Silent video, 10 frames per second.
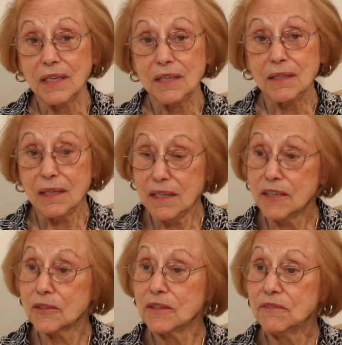
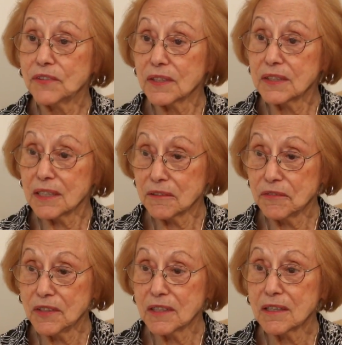Here in
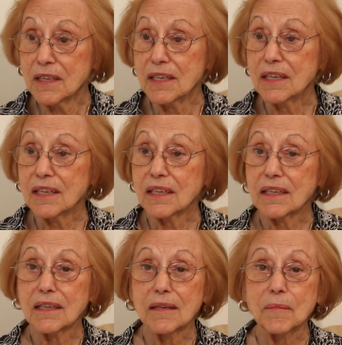Philadelphia,
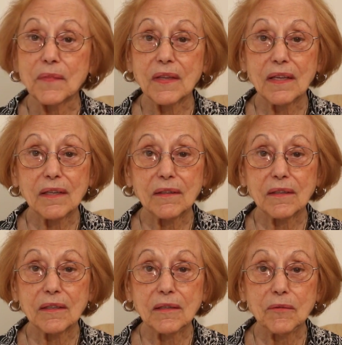and
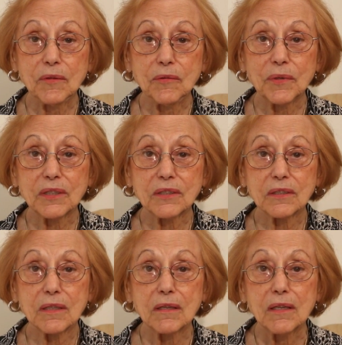he went
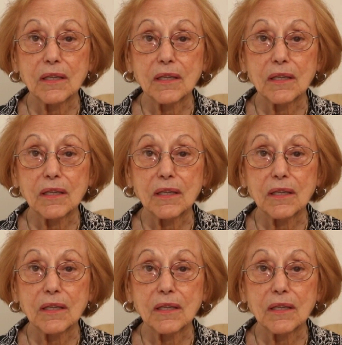to